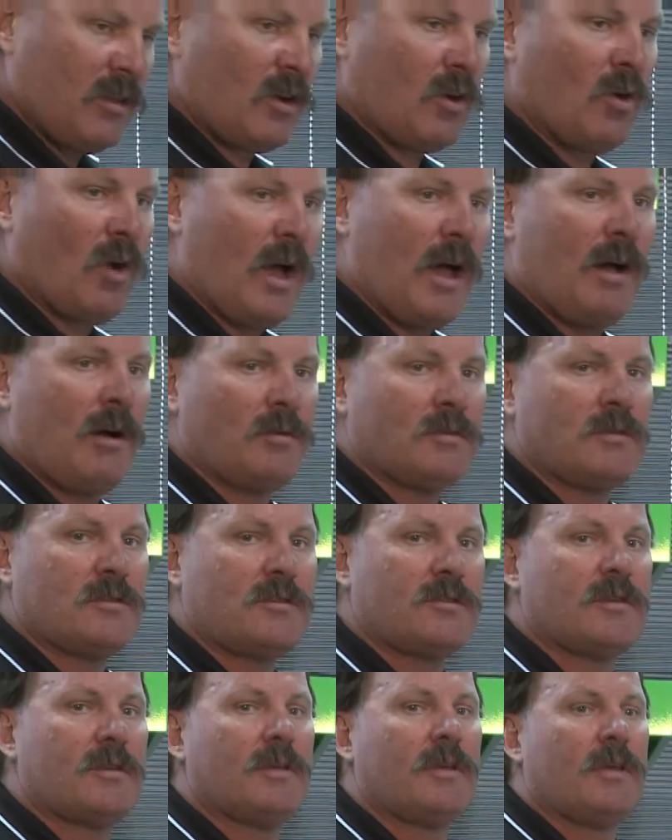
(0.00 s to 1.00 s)

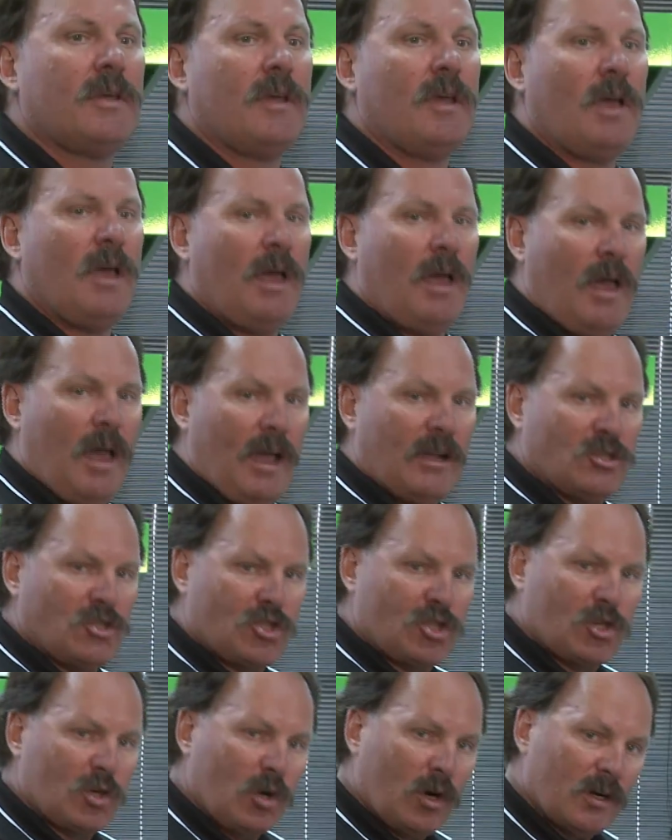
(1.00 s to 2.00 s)
grounds and
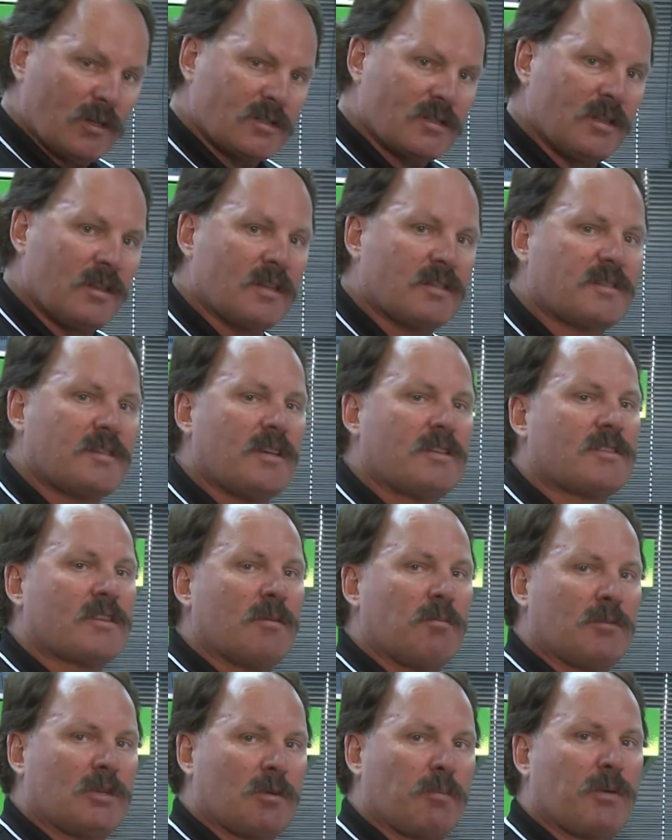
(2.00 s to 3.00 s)
shorts in the
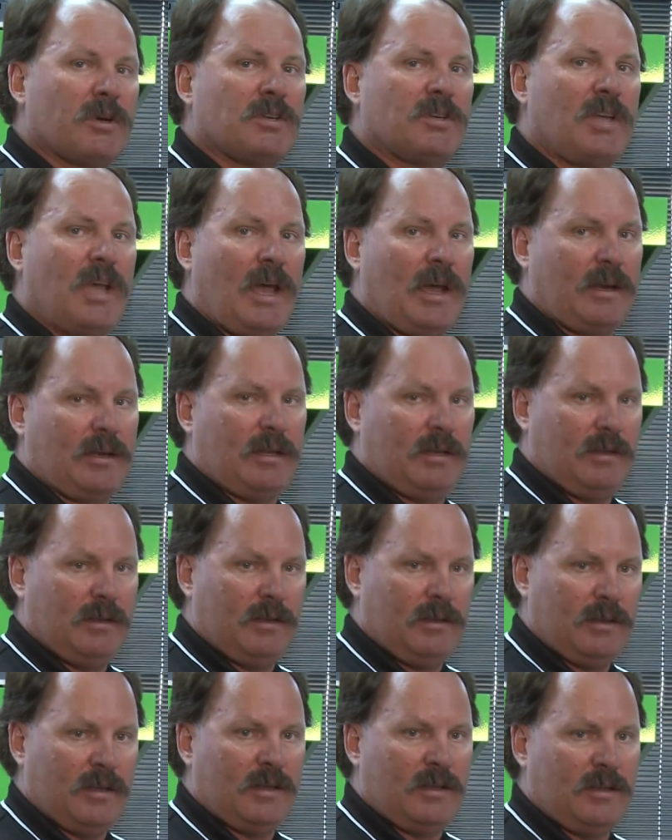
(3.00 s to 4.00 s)
system to protect
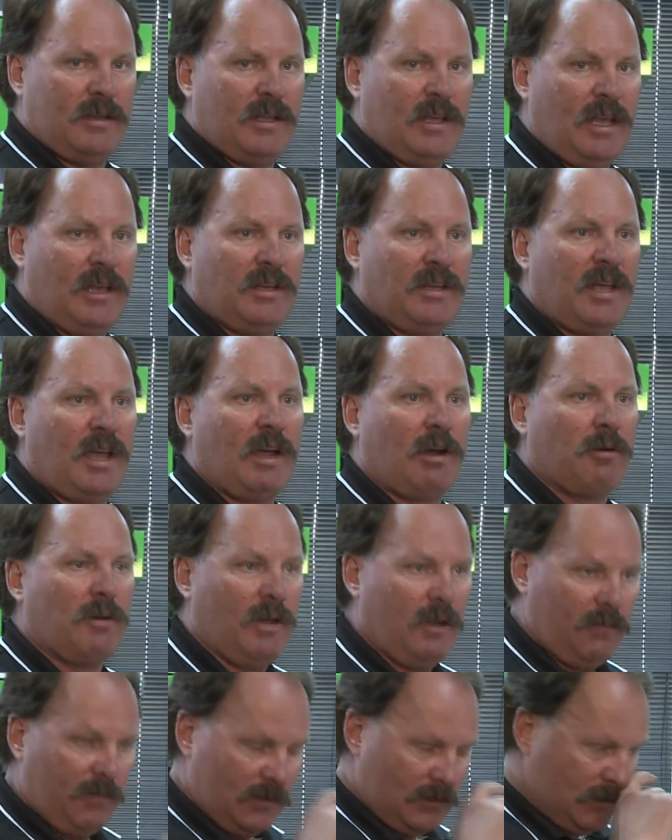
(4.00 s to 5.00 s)
the
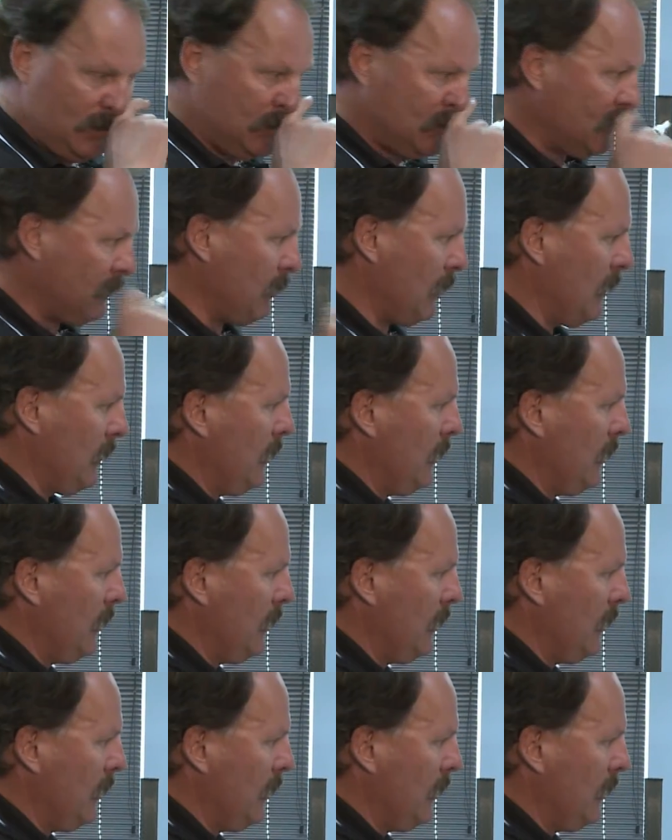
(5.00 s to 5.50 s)
integrity of the system.